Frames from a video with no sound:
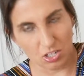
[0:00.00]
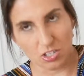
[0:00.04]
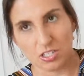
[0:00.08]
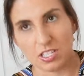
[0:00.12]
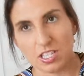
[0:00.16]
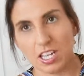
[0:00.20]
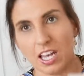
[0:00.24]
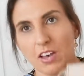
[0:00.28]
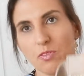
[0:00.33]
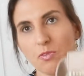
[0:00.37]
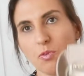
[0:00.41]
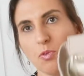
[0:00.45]
just
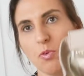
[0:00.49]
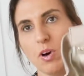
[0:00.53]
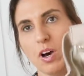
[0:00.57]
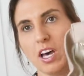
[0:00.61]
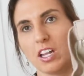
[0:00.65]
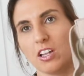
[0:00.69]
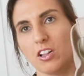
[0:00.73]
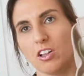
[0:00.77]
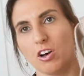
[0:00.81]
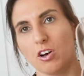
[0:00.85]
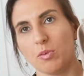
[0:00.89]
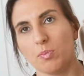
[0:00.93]
have
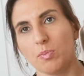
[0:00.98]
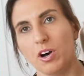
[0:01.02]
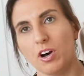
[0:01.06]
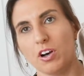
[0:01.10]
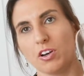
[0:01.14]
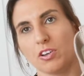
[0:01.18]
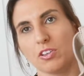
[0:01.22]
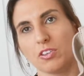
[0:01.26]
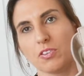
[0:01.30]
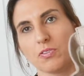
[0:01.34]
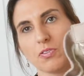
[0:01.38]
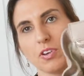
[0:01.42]
one long
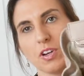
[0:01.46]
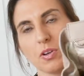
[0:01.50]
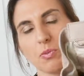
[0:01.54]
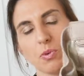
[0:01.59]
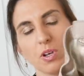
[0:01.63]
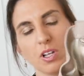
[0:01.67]
pocket at the front,